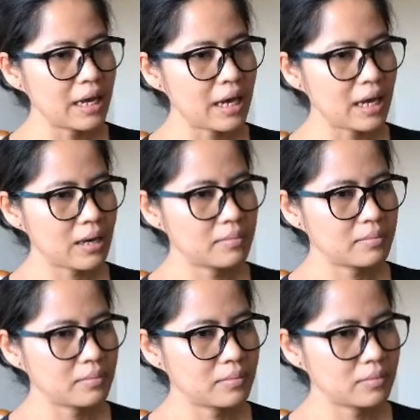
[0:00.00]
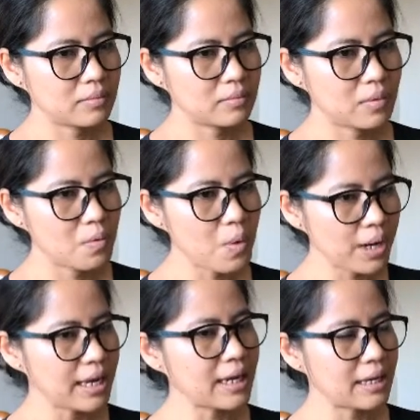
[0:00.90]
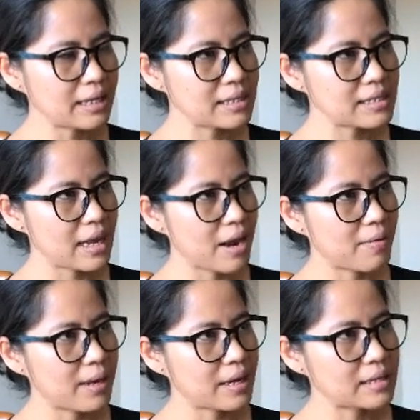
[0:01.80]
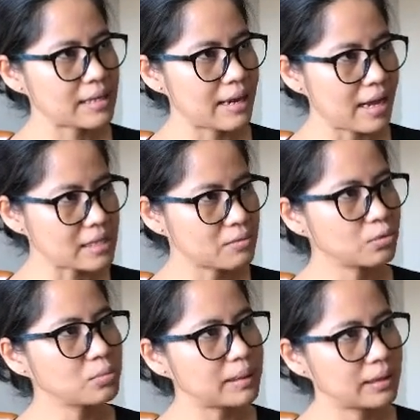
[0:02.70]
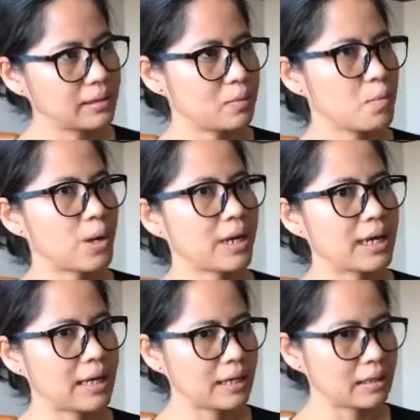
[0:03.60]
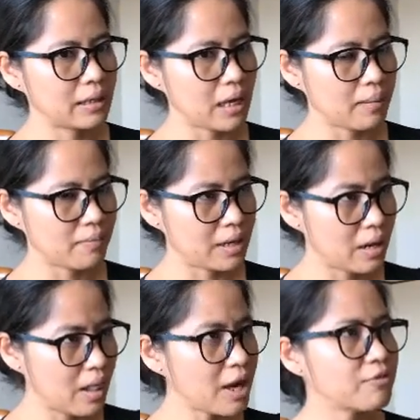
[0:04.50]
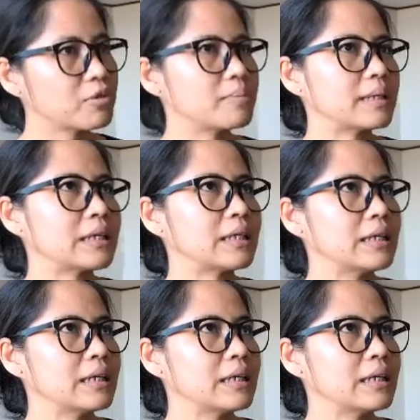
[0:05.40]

um, working in these areas and as a woman and working with a lot of women,